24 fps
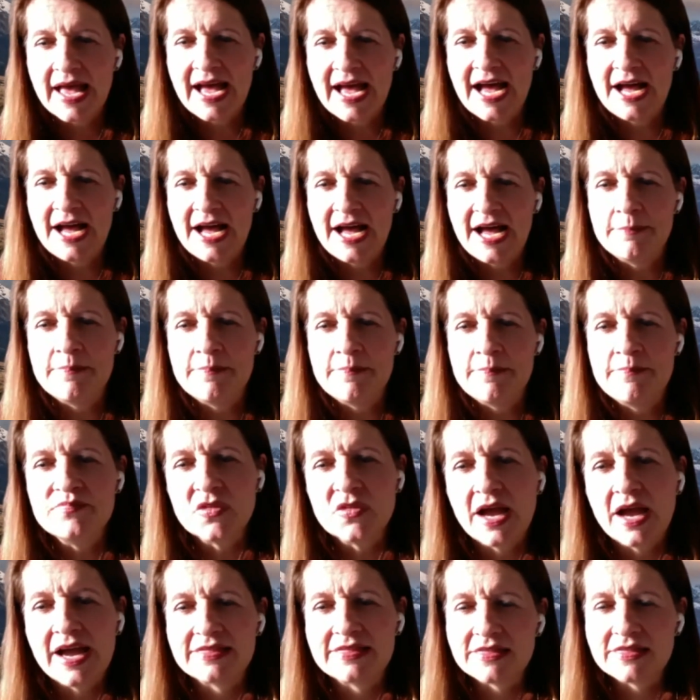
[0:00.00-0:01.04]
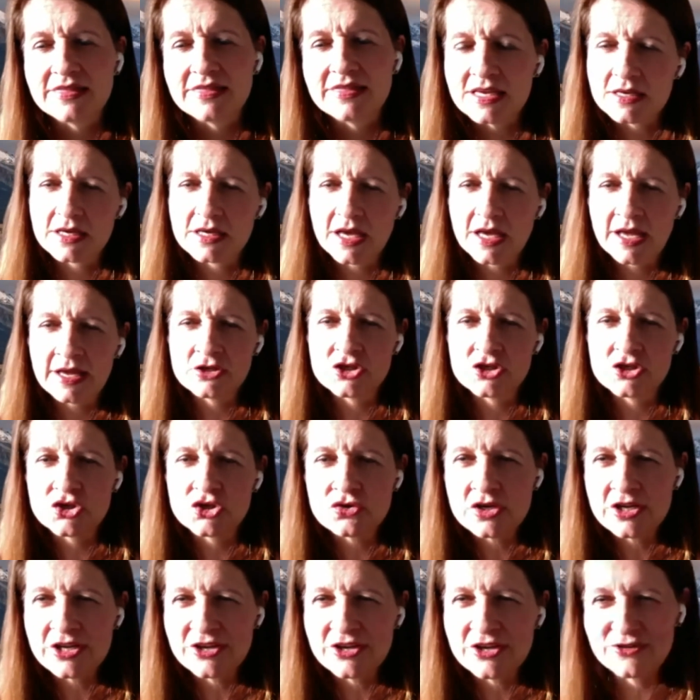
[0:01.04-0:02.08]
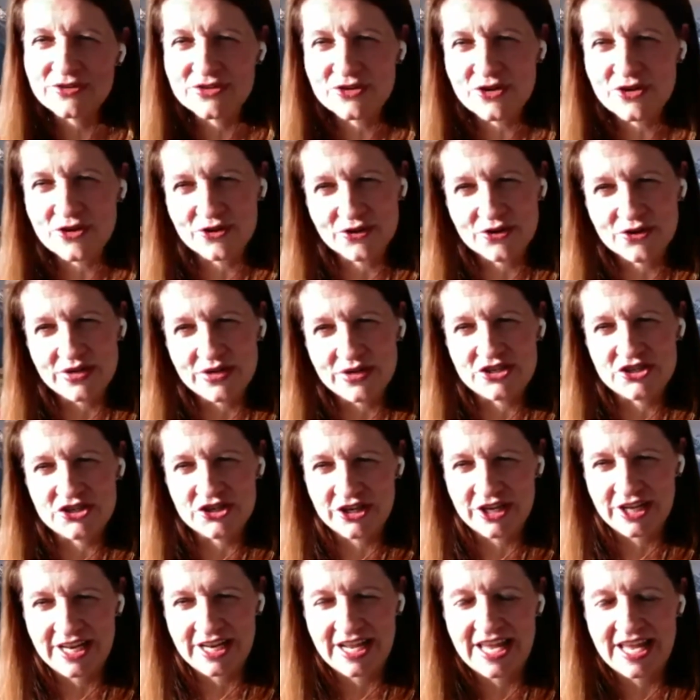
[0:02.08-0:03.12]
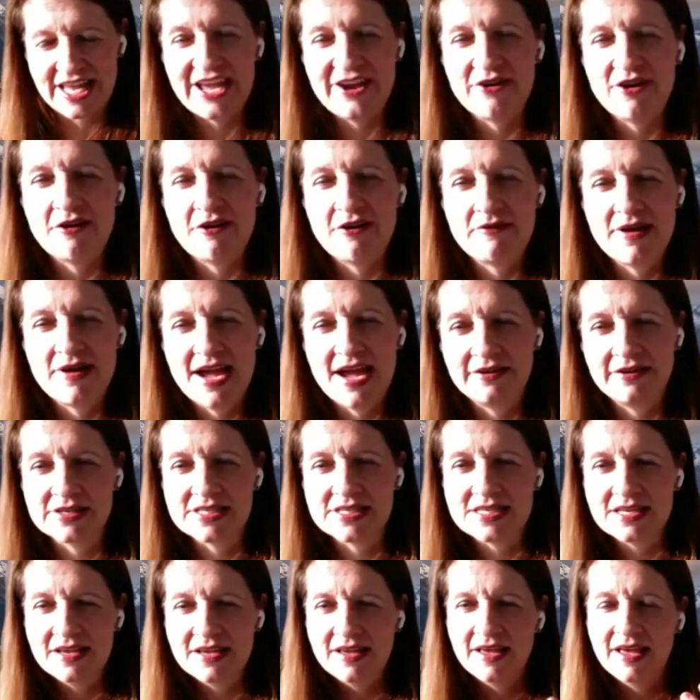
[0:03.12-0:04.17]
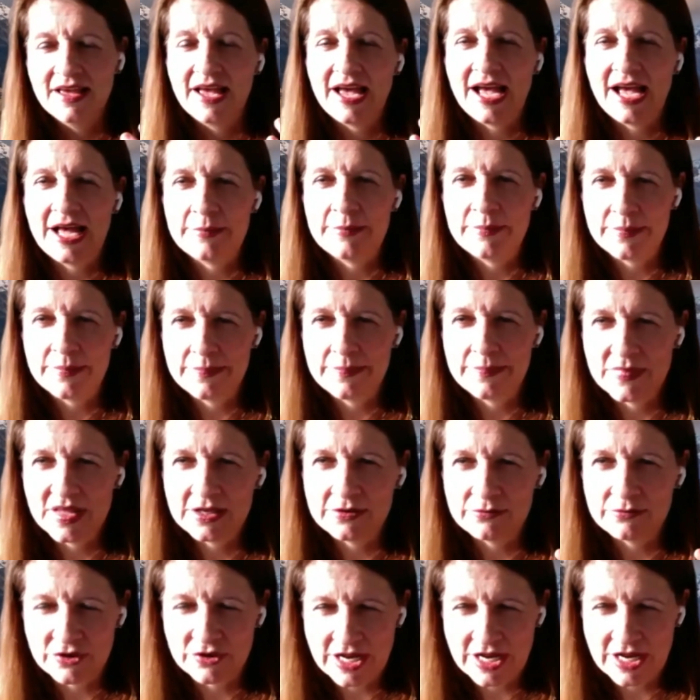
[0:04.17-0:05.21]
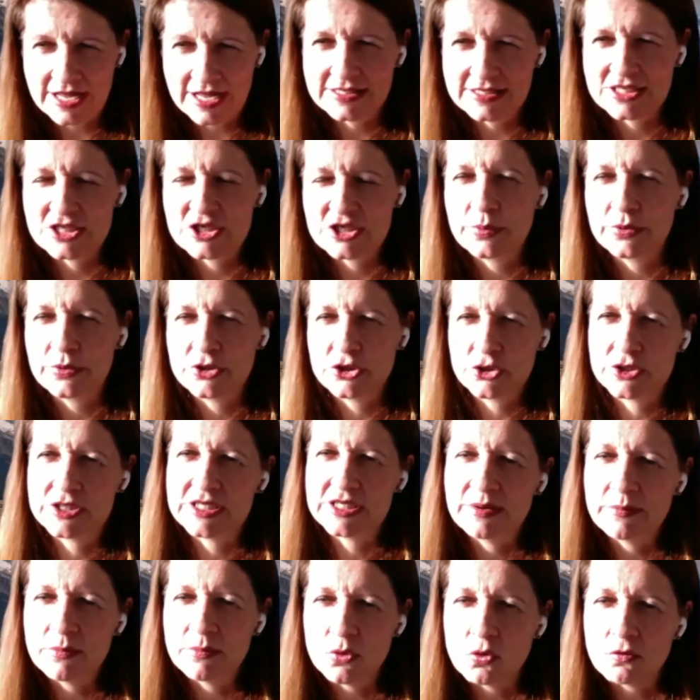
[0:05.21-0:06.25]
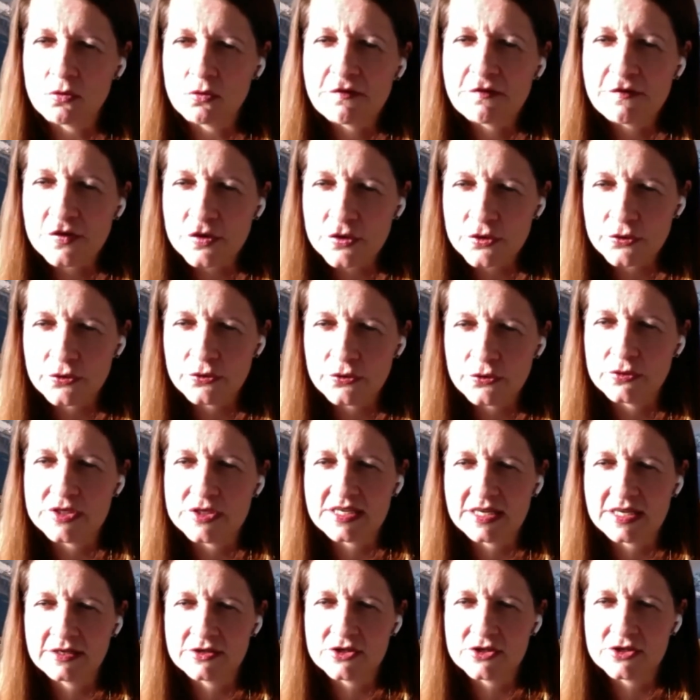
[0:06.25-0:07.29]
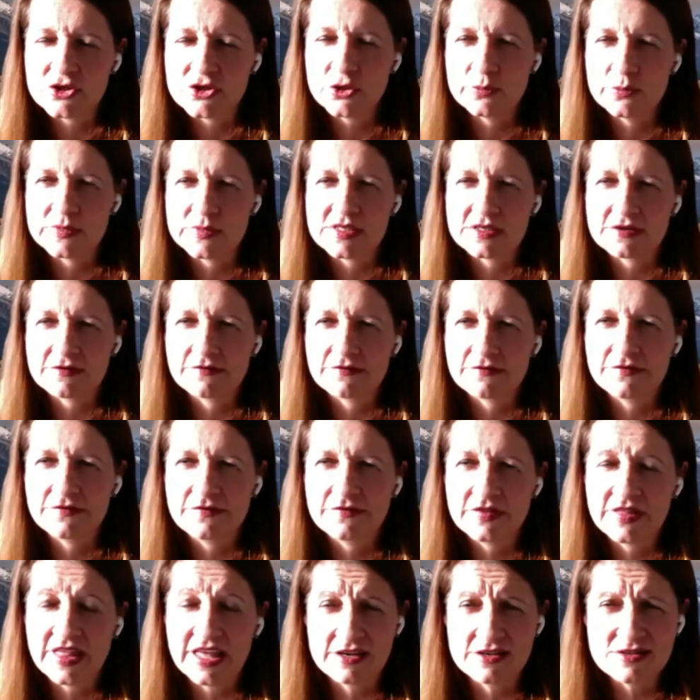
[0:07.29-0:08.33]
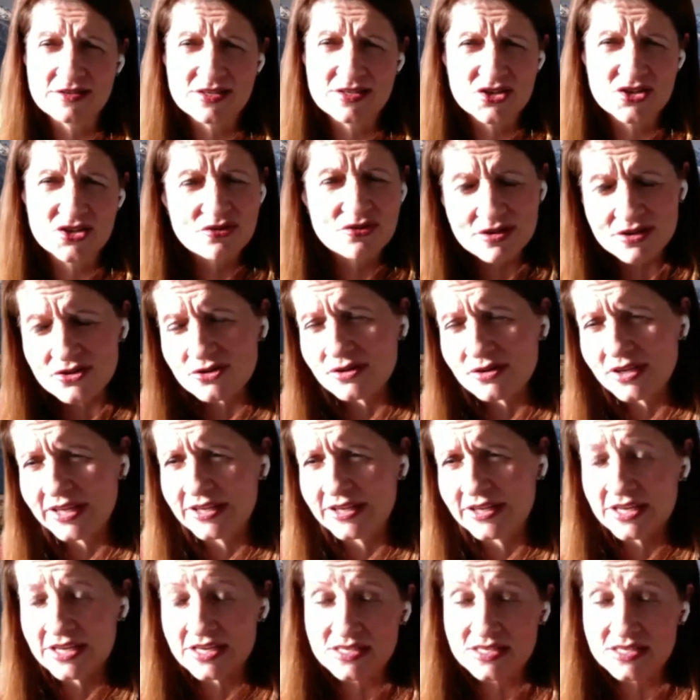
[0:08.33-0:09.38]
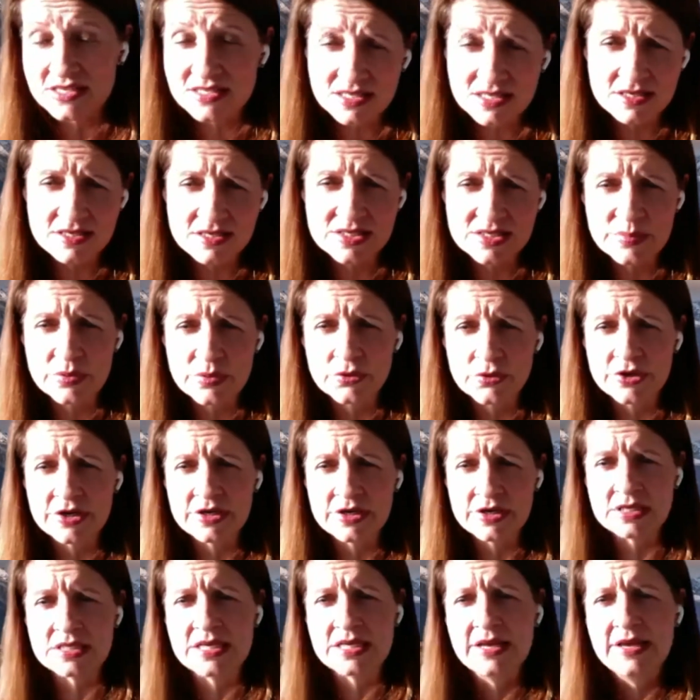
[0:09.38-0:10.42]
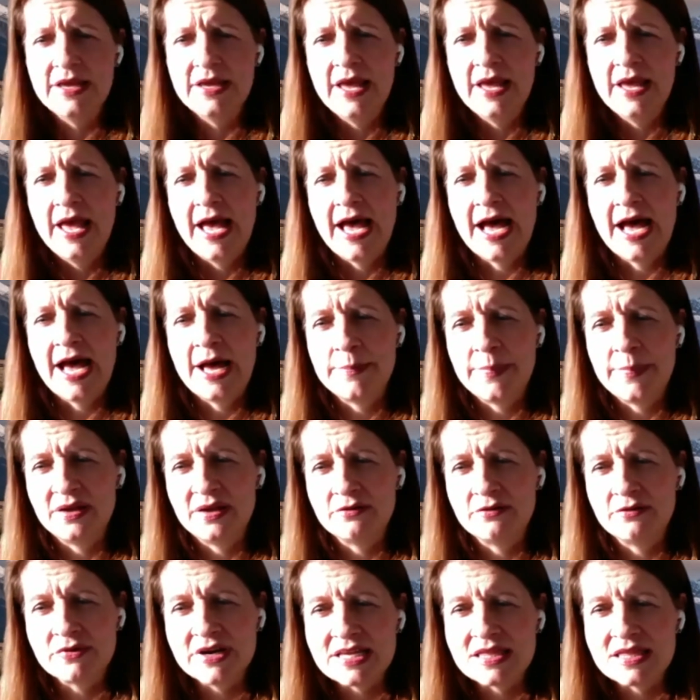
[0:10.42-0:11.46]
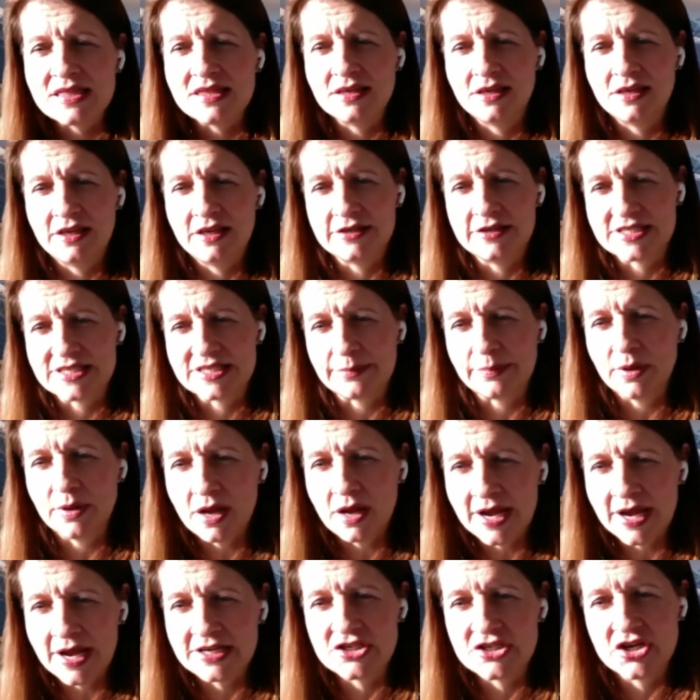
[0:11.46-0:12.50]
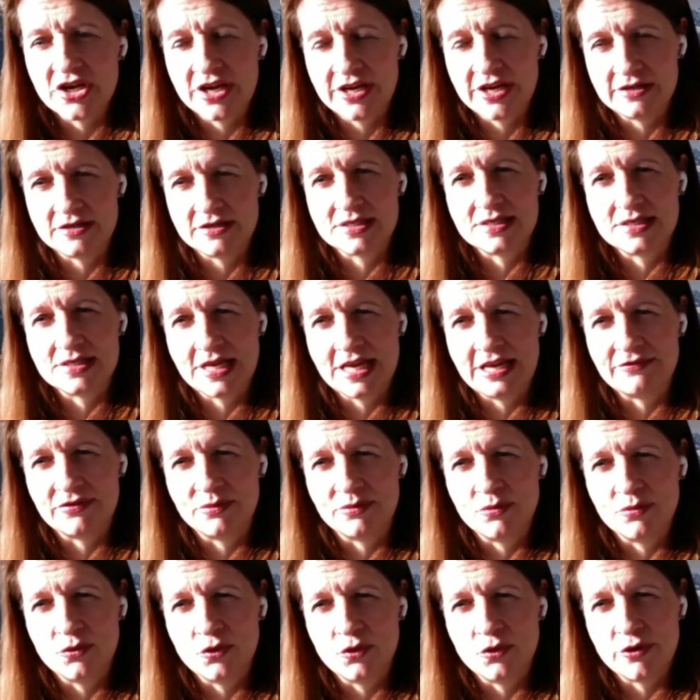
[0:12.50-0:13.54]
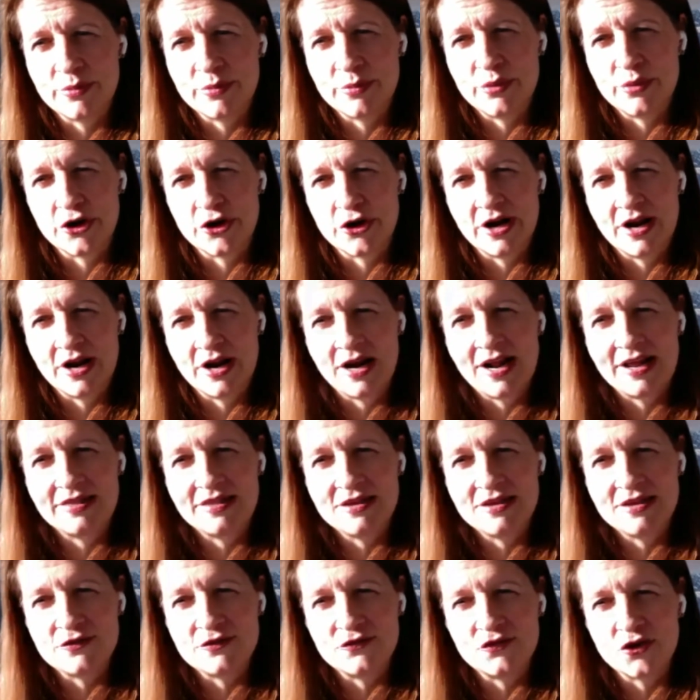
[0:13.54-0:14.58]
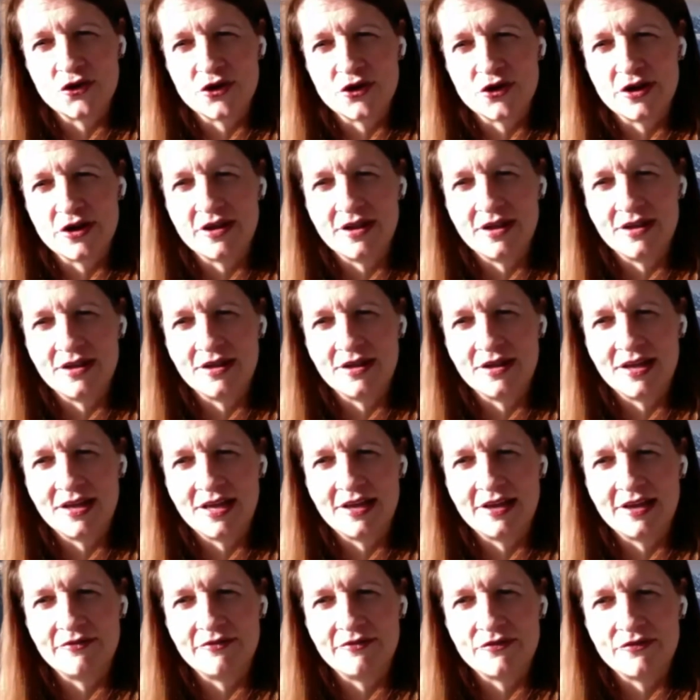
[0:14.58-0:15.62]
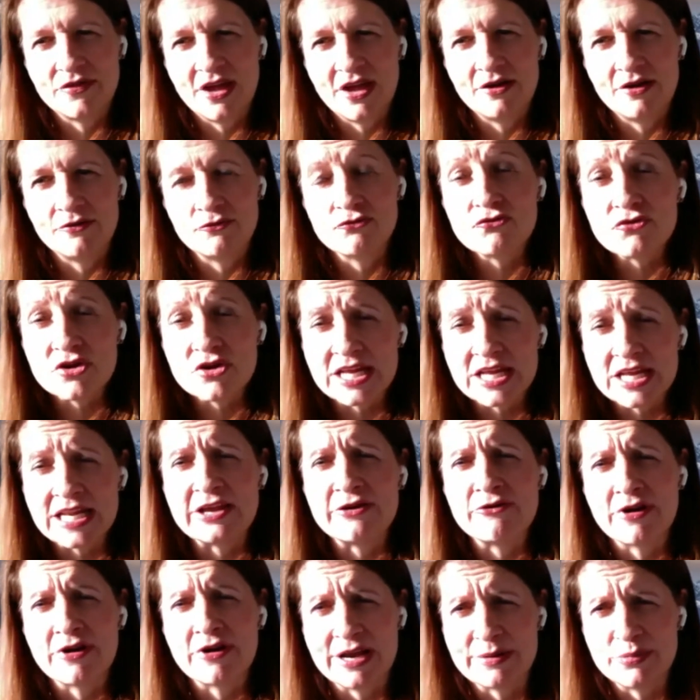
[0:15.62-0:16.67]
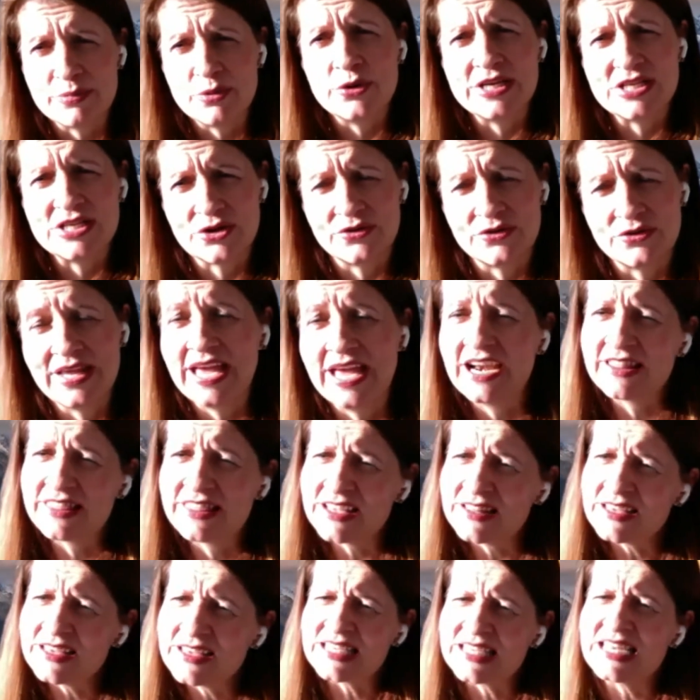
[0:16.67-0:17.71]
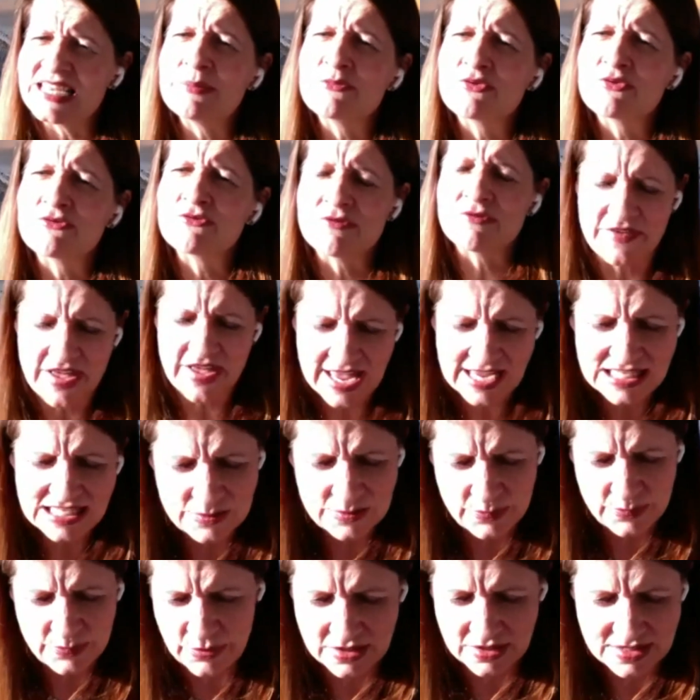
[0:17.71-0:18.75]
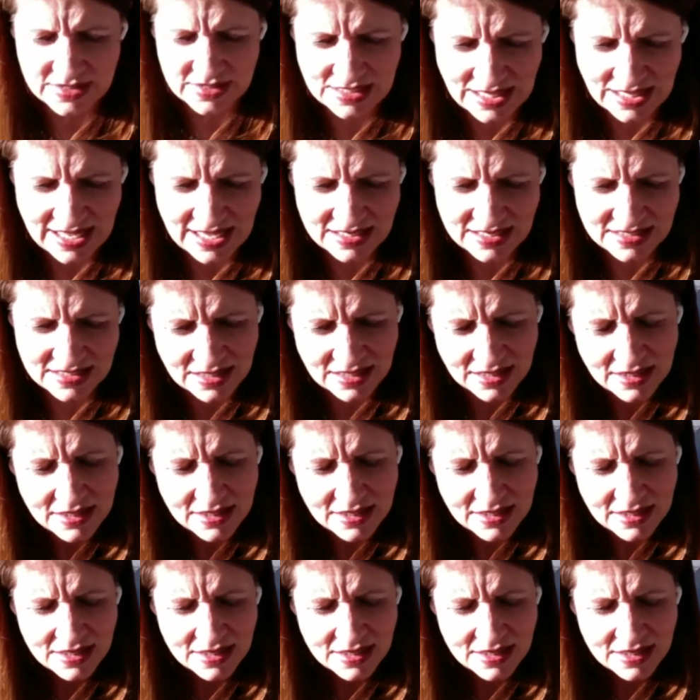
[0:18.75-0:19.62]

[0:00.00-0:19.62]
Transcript: I think Julio's got a question in here around in regards to producing more food, in terms of that is critical, and yes, it is important. But rethinking the supply chain is even more important. And I think you've got a really great point on that. And I think there's a number of aspects to that.